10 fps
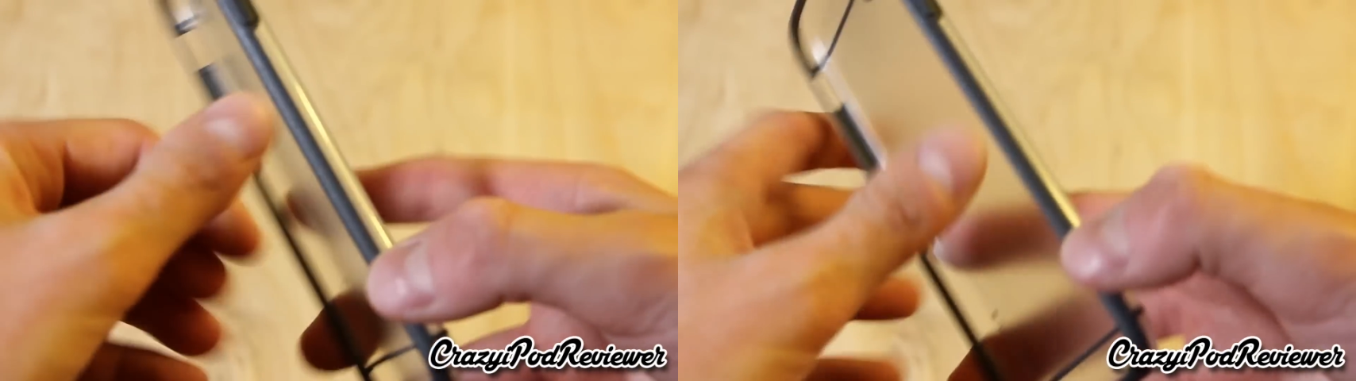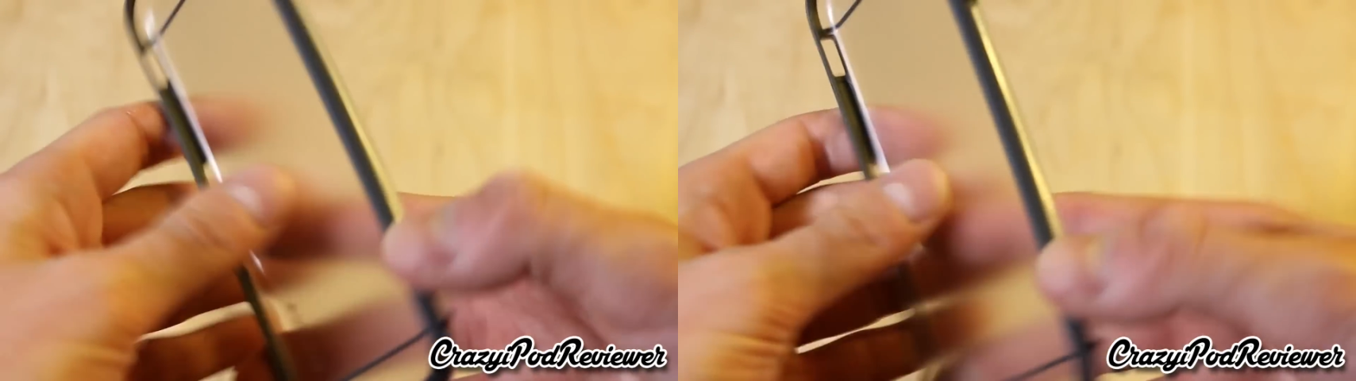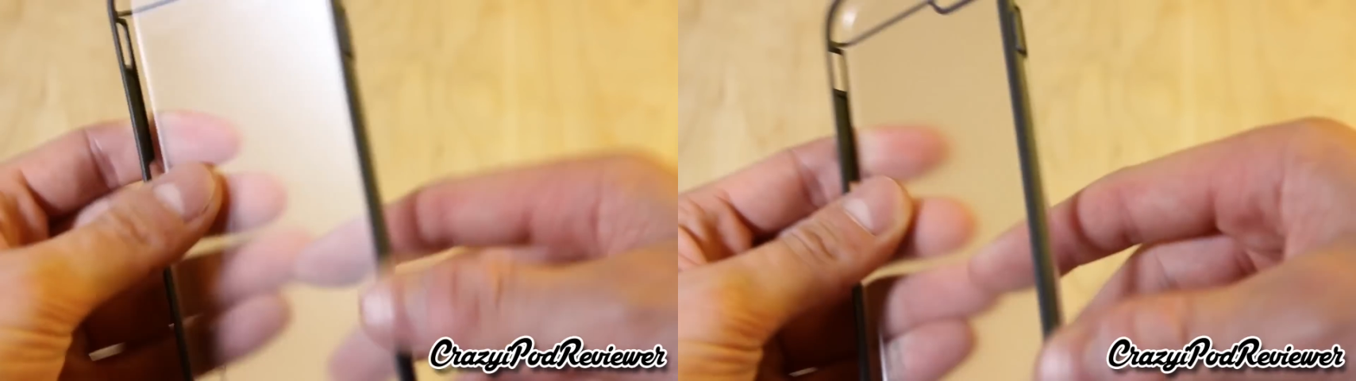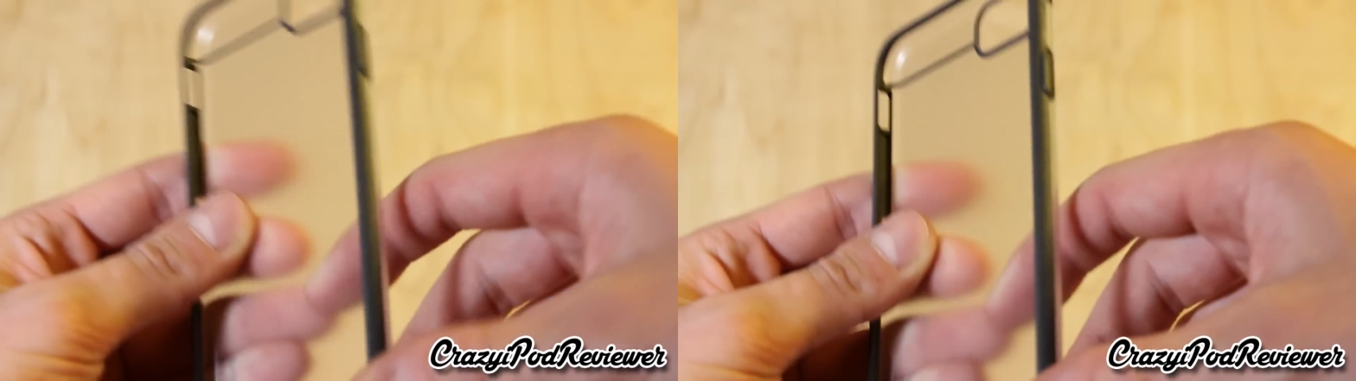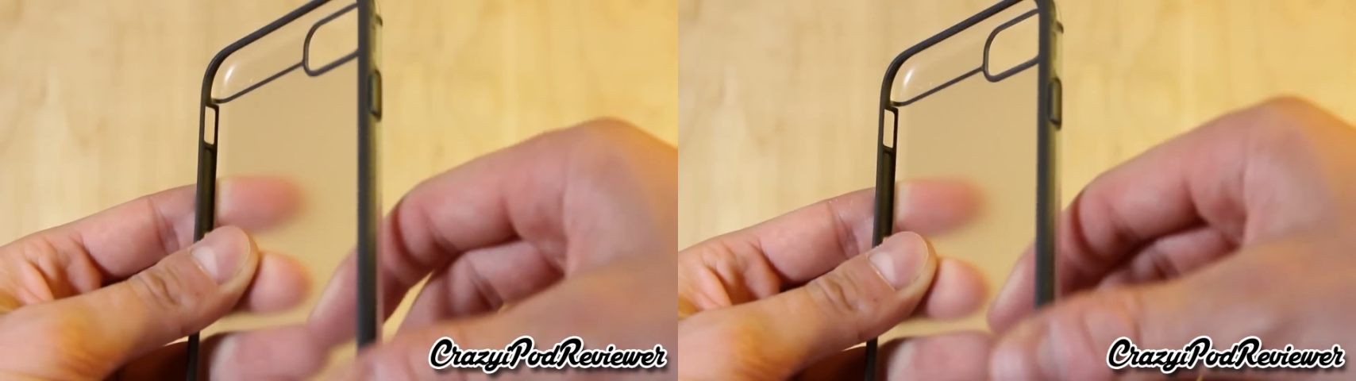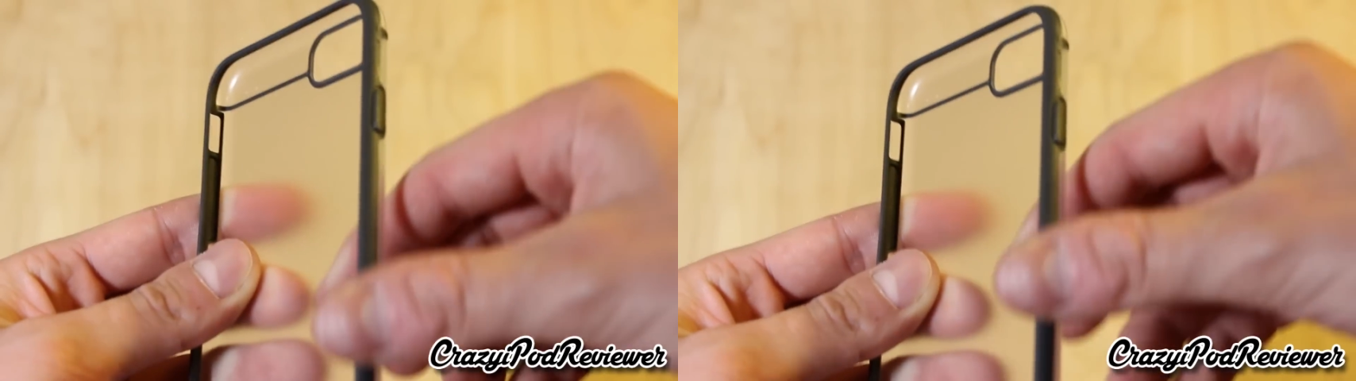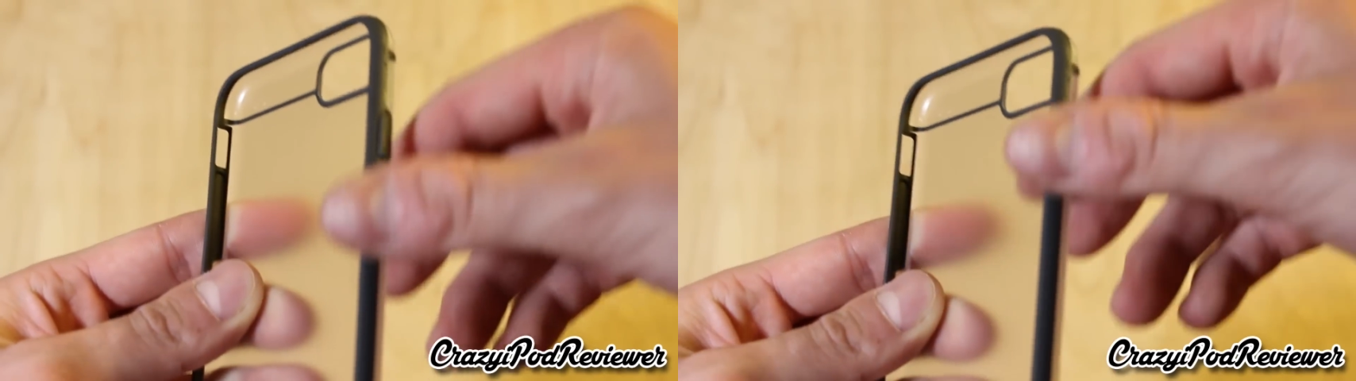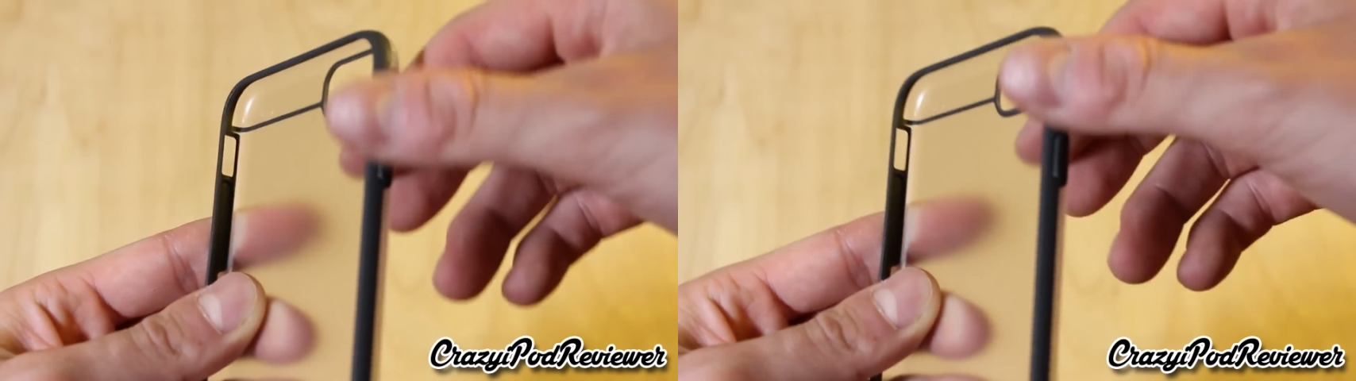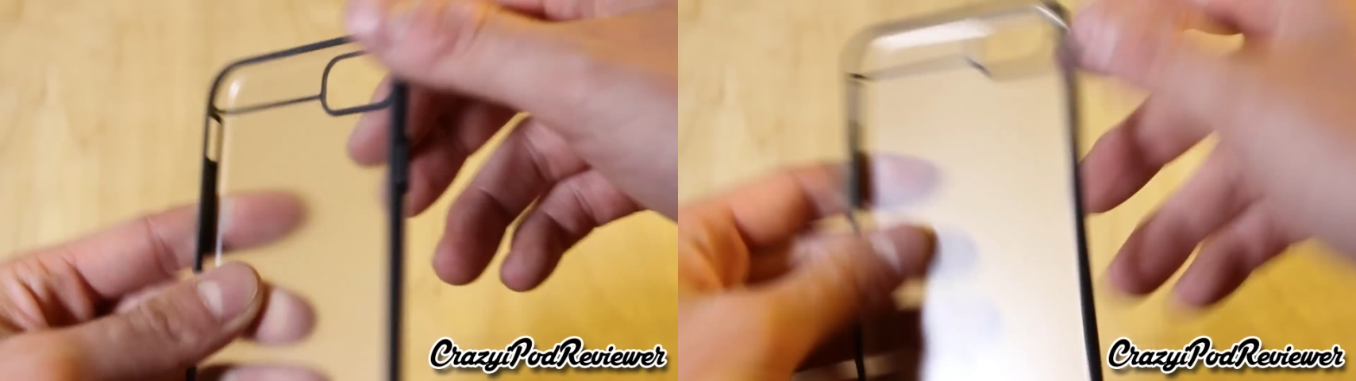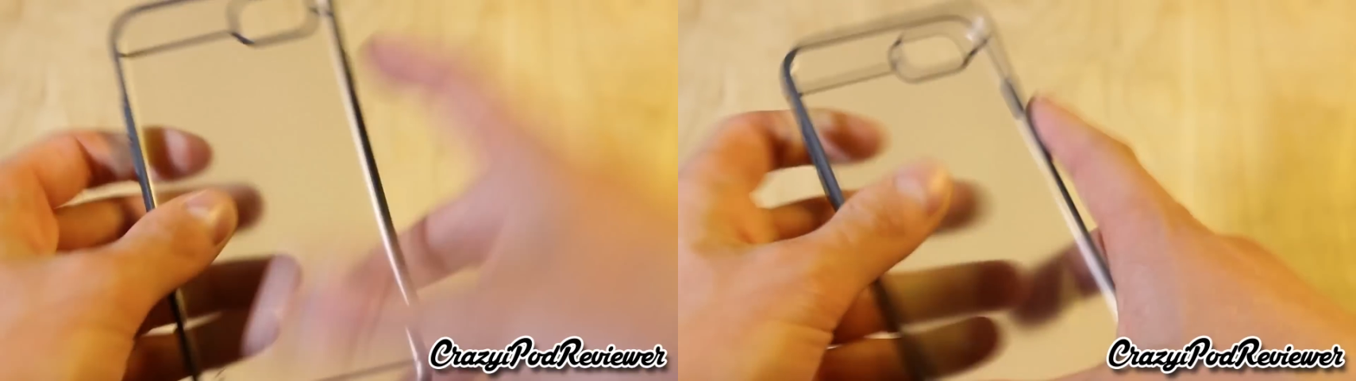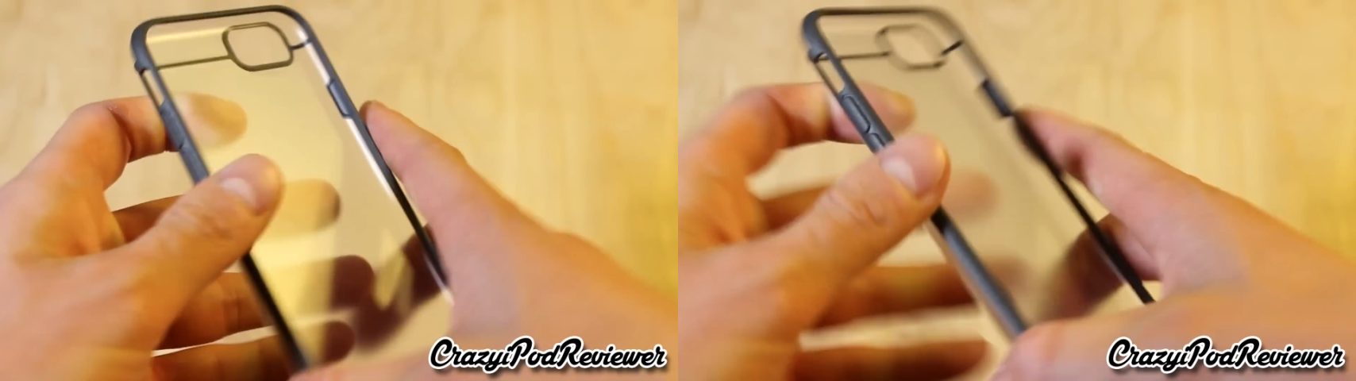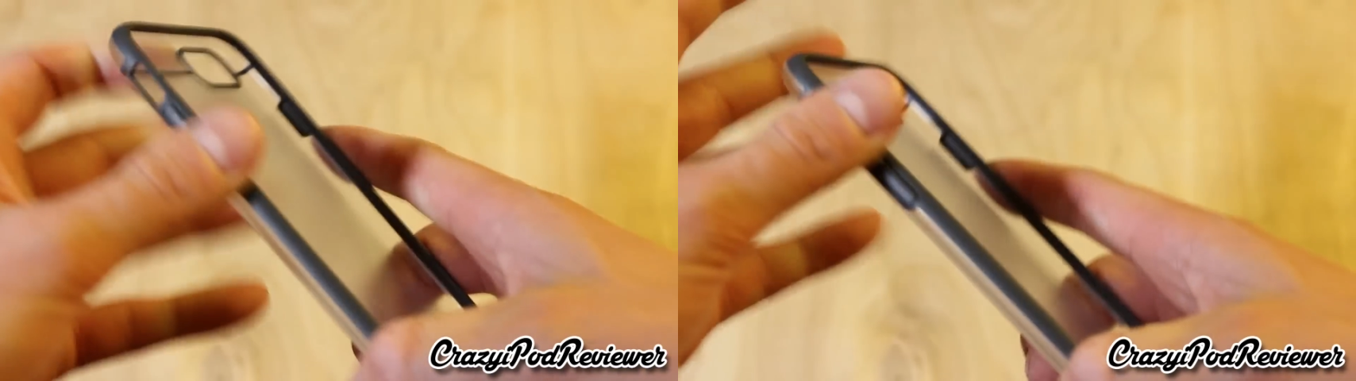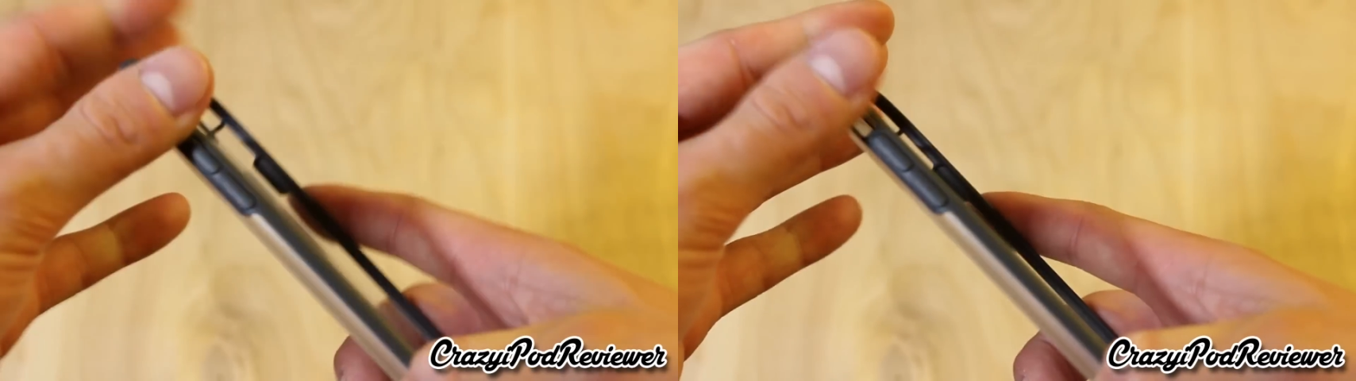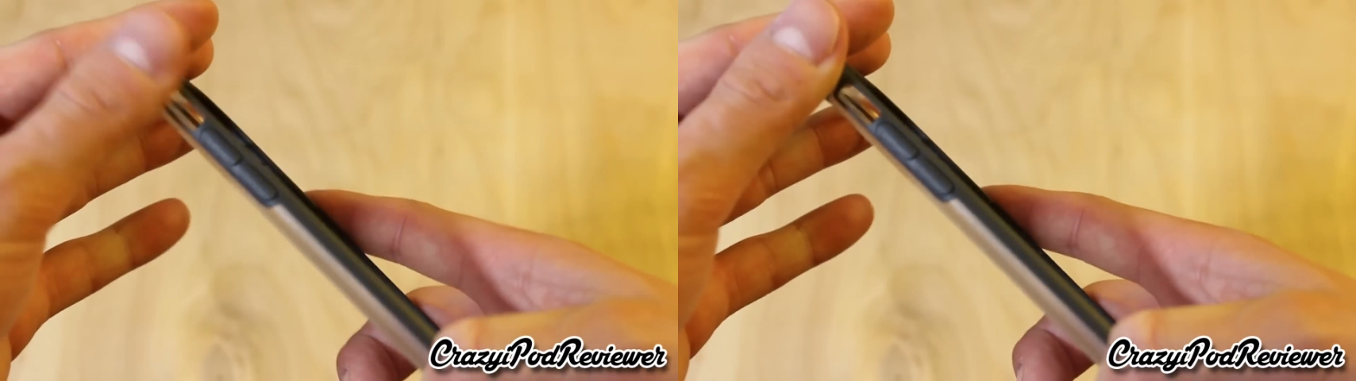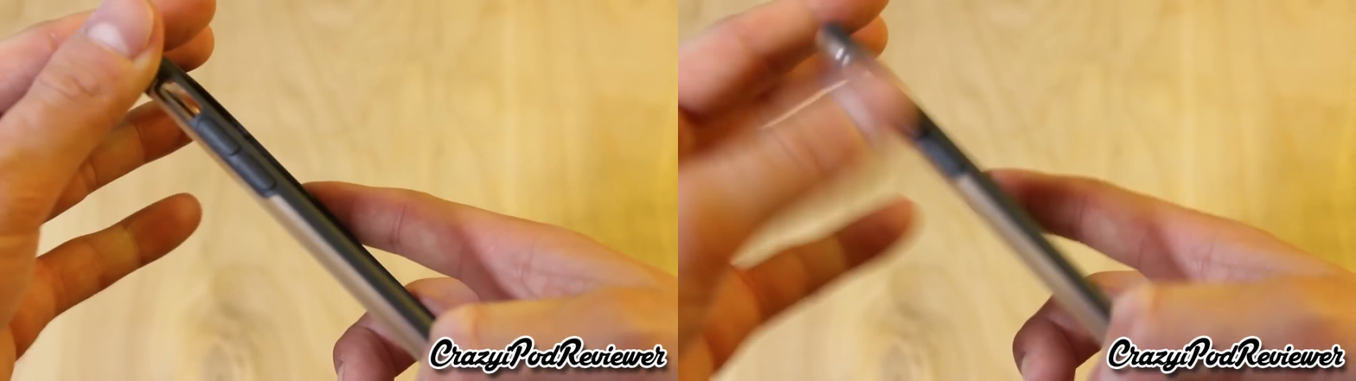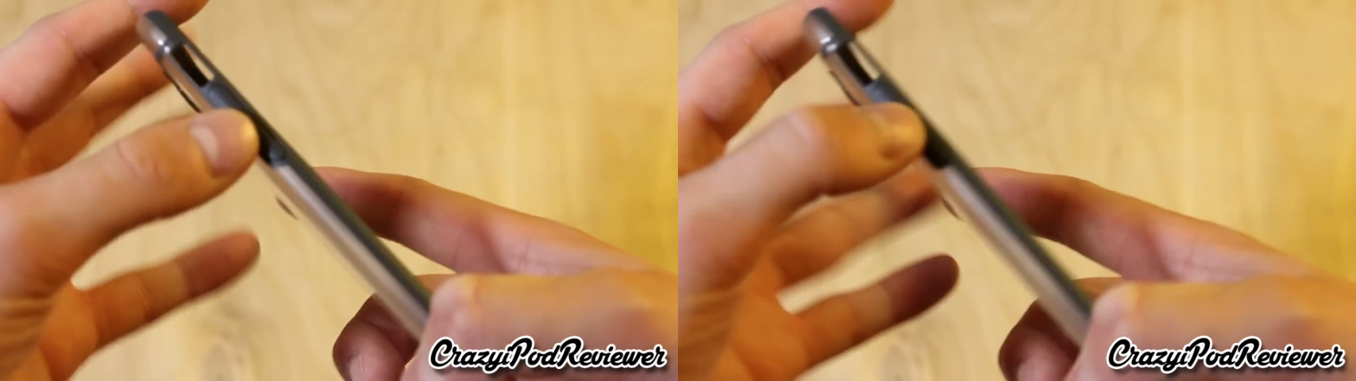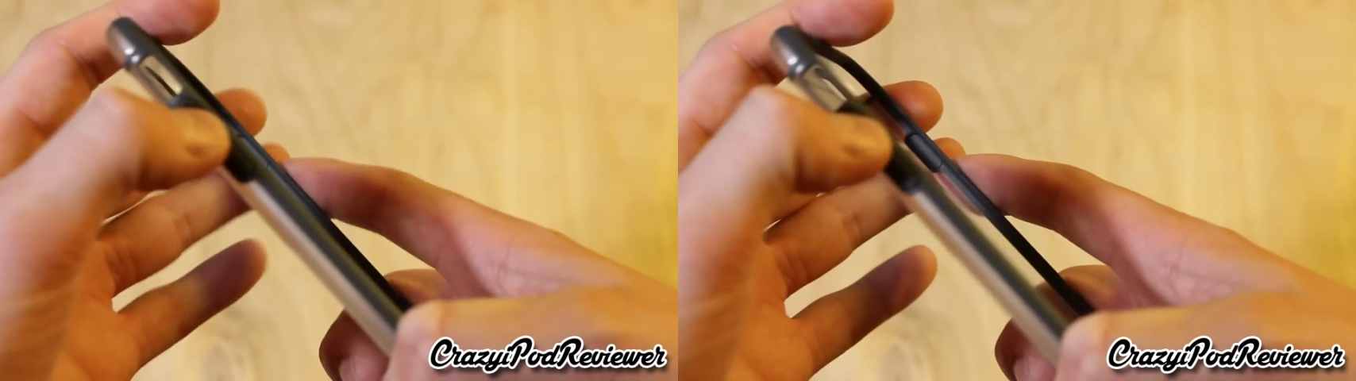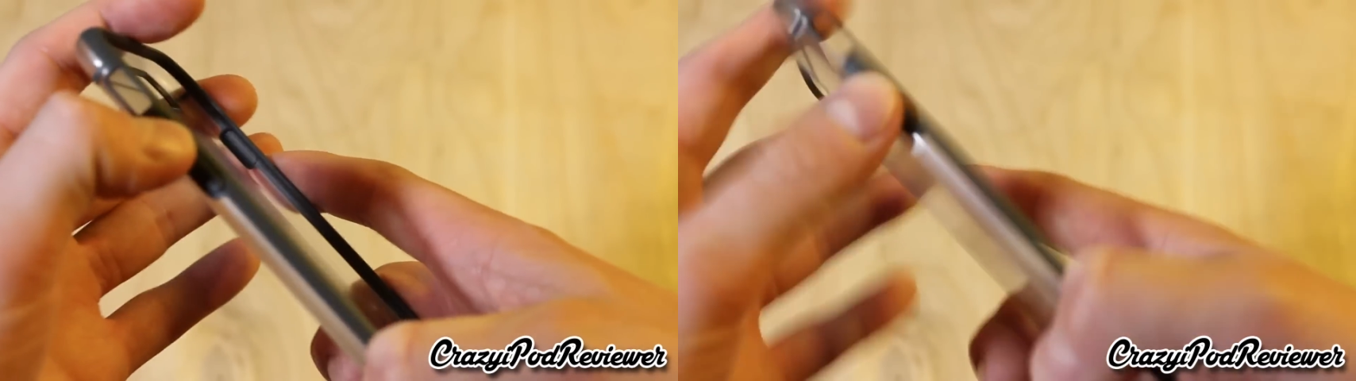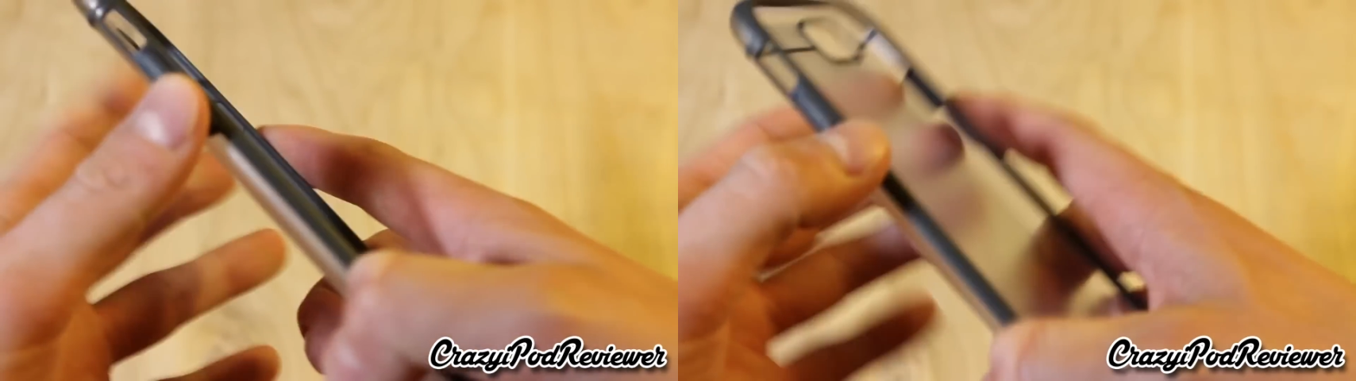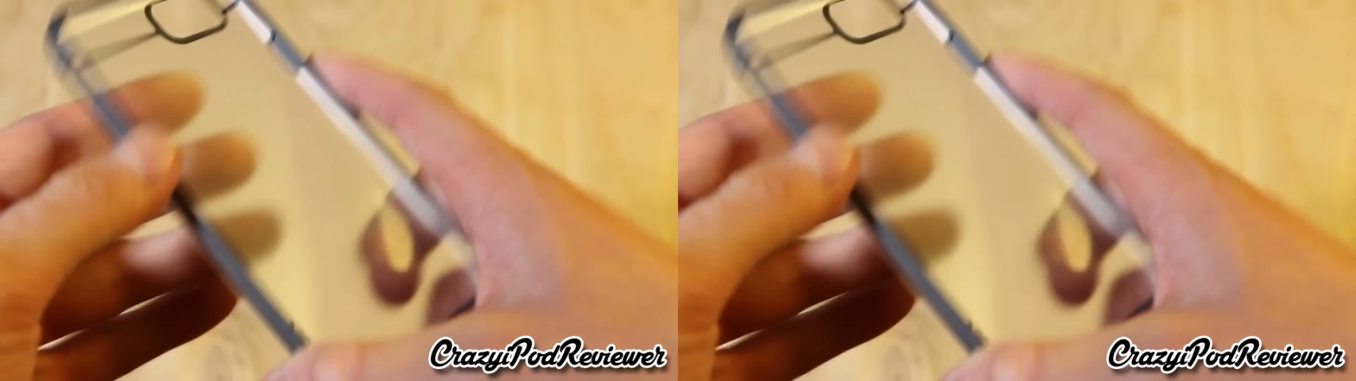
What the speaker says: No face is visible, so there are no lips to read.